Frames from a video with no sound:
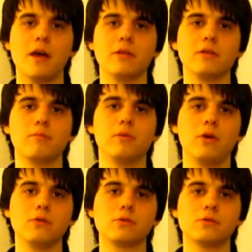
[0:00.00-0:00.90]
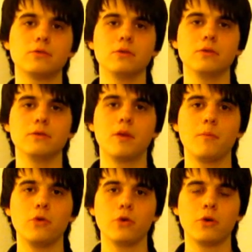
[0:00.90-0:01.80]
and the Blanche de
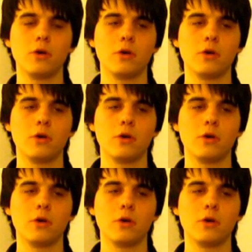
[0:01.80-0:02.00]
Namur.